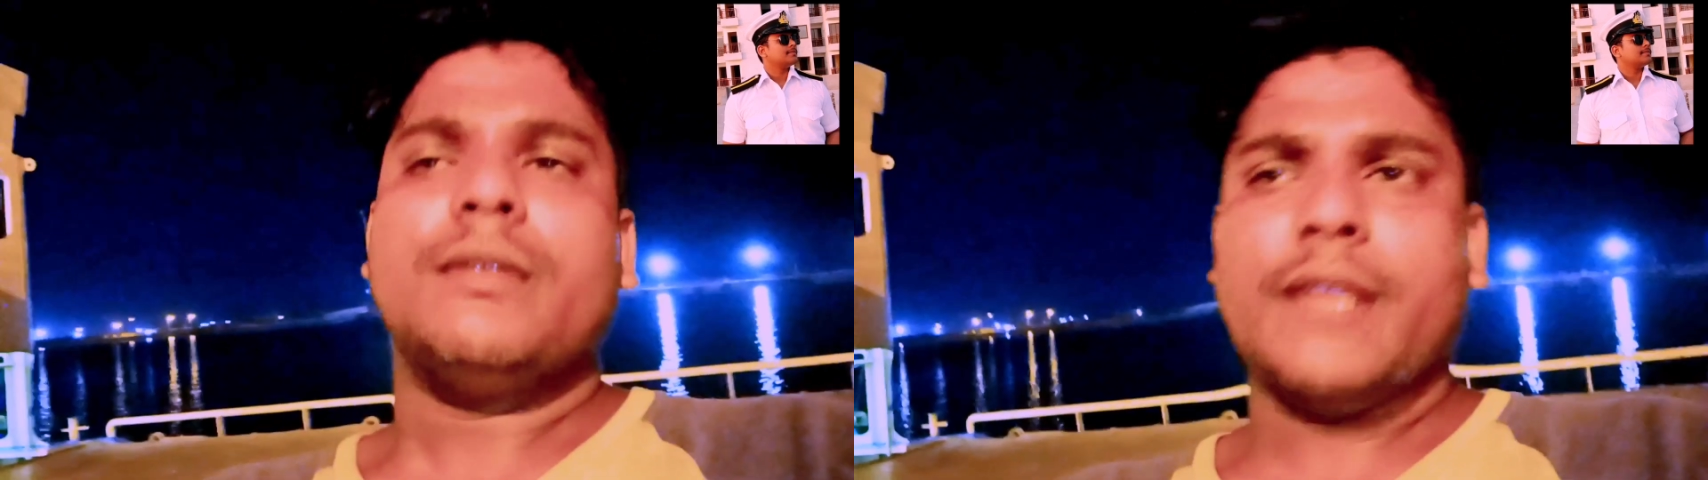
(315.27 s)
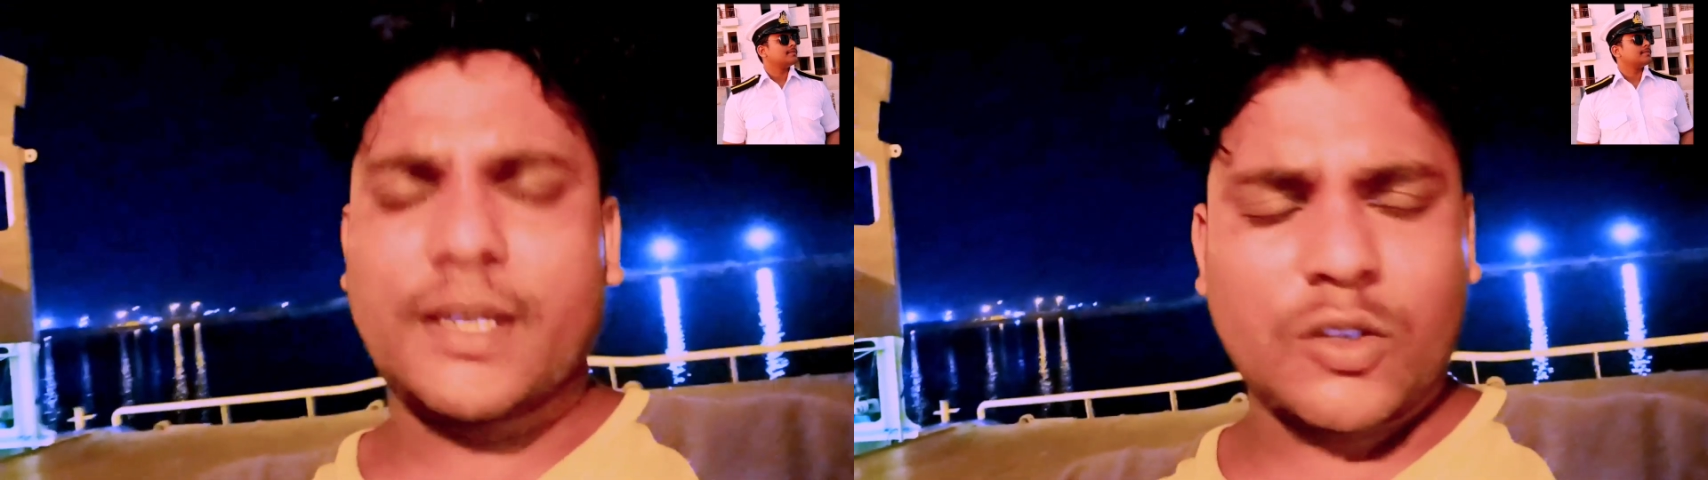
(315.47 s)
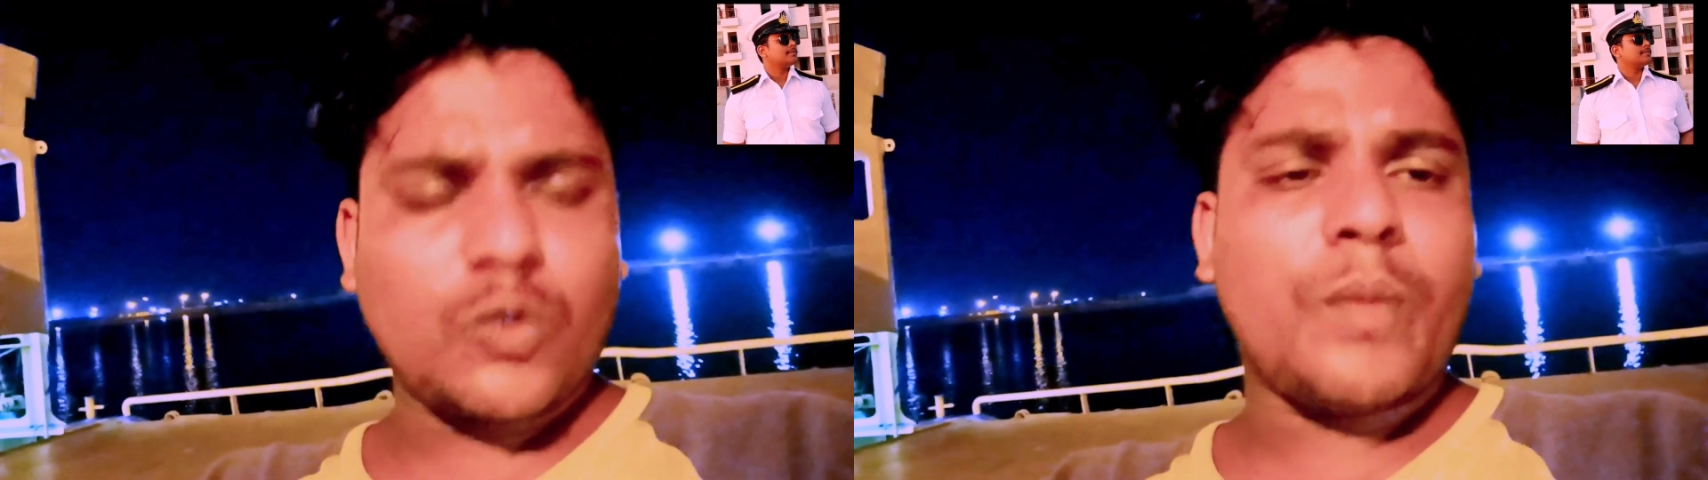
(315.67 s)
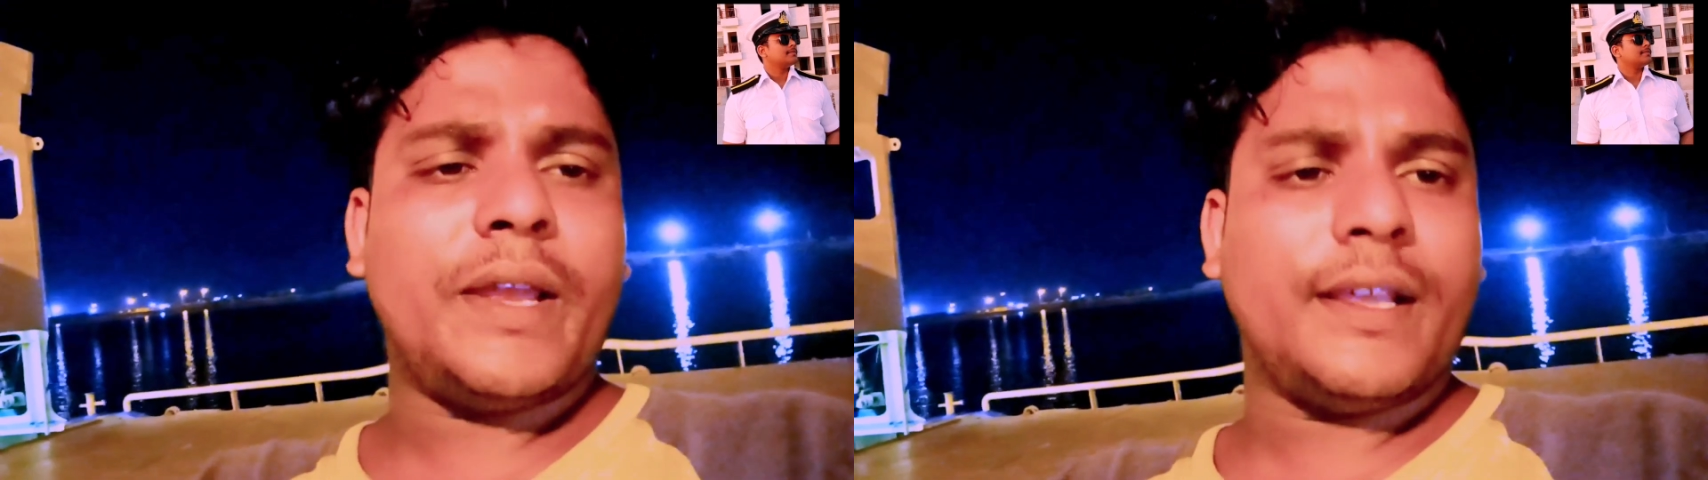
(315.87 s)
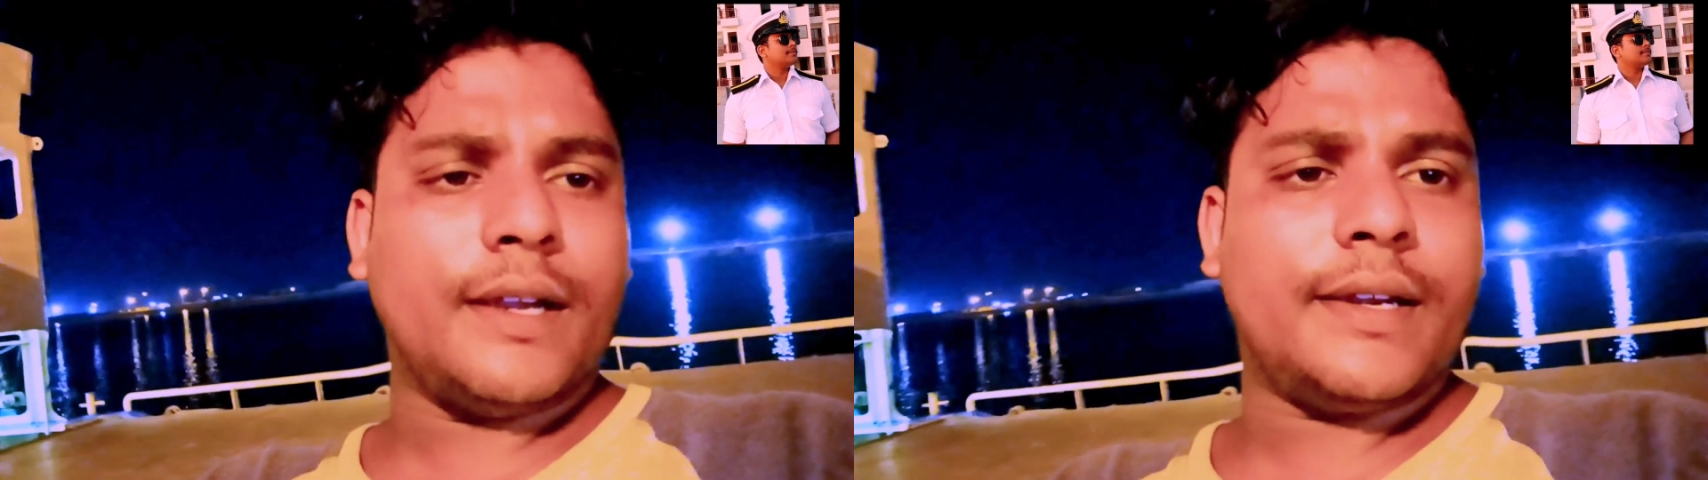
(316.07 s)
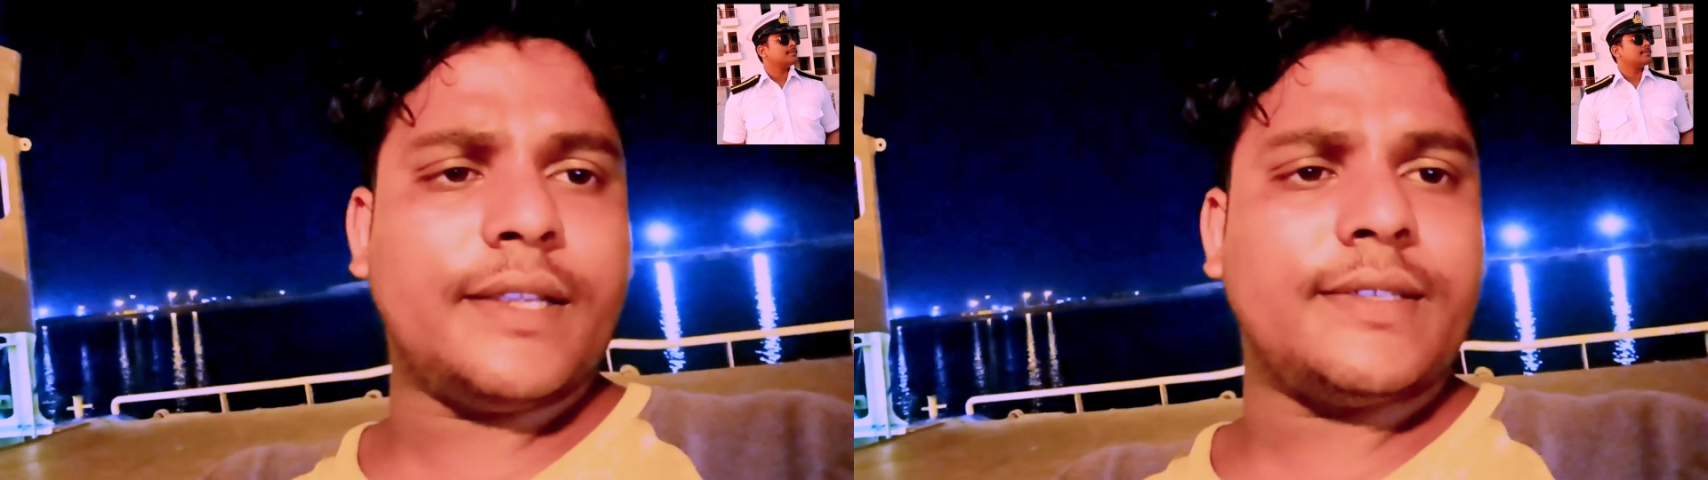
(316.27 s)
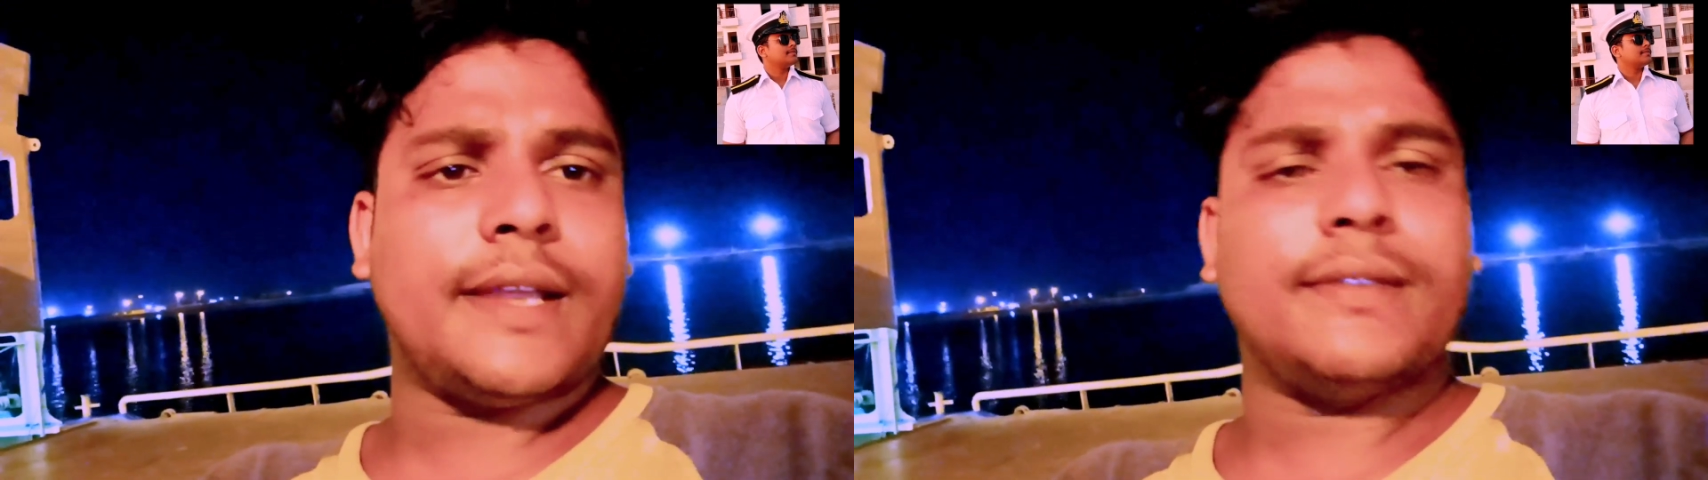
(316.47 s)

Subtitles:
there are the so many countries